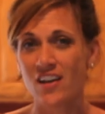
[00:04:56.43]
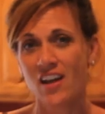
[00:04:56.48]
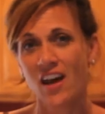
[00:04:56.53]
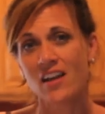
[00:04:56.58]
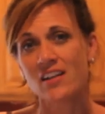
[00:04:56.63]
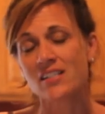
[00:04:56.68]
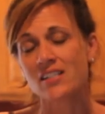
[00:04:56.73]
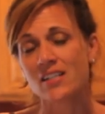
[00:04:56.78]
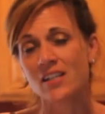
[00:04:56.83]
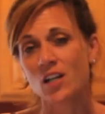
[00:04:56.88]

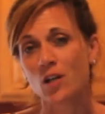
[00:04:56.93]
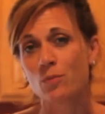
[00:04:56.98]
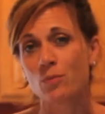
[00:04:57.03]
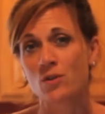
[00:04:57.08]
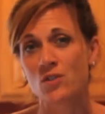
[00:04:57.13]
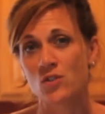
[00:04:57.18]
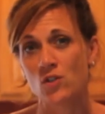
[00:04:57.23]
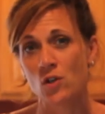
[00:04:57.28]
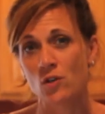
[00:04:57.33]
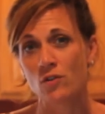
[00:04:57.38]
nicely. It'll
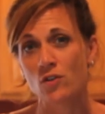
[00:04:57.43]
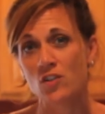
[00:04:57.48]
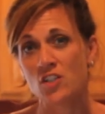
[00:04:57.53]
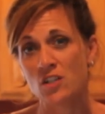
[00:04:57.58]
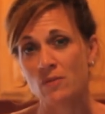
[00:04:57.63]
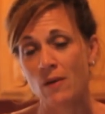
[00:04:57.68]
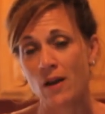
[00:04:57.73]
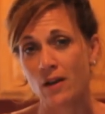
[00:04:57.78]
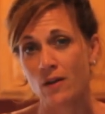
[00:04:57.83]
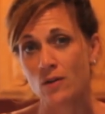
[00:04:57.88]
preserve your
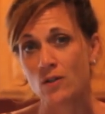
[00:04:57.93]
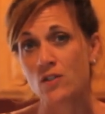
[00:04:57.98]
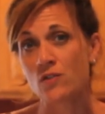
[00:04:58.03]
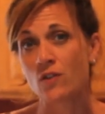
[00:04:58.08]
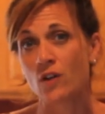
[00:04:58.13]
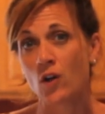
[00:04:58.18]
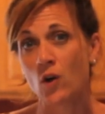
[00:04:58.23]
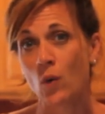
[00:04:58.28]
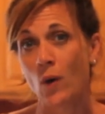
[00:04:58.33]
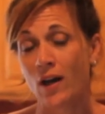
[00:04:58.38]
tomatoes
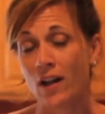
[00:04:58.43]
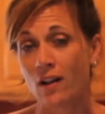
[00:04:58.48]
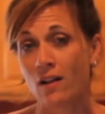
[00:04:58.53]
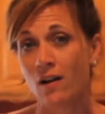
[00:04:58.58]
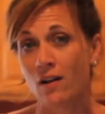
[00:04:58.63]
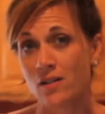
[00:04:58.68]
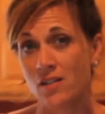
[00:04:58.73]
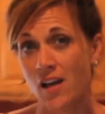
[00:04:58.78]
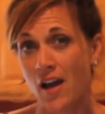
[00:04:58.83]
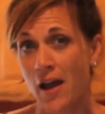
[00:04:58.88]
for quite a
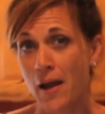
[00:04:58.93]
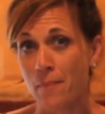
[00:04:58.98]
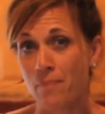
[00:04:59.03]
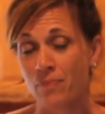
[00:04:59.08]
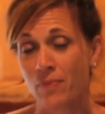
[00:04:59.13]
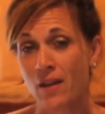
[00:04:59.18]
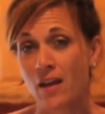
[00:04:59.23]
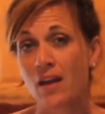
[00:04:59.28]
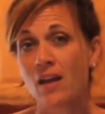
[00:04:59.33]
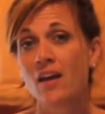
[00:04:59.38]
long time.
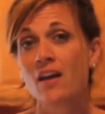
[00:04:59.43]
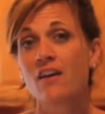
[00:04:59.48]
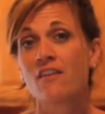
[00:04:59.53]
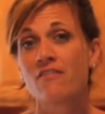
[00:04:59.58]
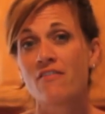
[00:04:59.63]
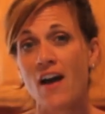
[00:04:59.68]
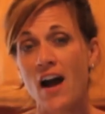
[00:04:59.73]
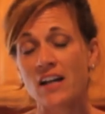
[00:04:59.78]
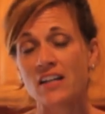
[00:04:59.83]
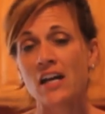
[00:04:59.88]
In
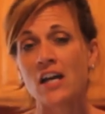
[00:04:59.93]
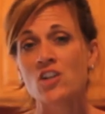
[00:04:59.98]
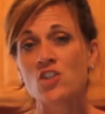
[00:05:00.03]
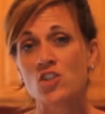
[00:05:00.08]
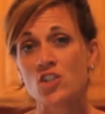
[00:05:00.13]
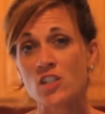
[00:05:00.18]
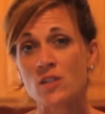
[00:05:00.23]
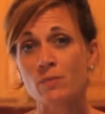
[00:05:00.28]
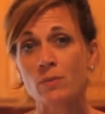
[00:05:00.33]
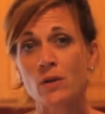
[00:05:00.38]
fact, I
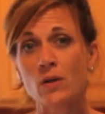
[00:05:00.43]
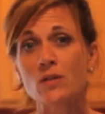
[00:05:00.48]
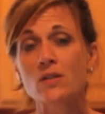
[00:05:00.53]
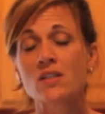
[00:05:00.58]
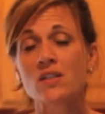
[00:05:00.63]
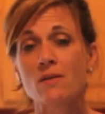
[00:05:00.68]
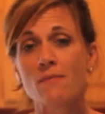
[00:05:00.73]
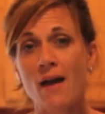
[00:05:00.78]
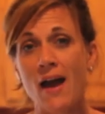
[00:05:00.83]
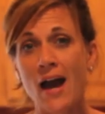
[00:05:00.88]
just pulled
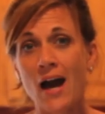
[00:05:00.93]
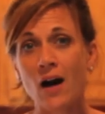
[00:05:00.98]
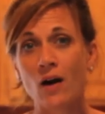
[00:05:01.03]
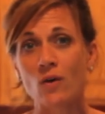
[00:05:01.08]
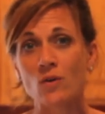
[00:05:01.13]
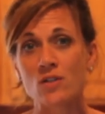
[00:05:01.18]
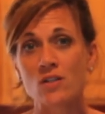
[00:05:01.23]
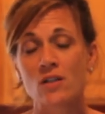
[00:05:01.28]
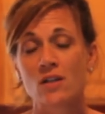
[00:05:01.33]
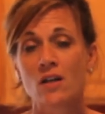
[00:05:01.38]
some
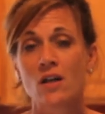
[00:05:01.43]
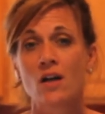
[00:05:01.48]
out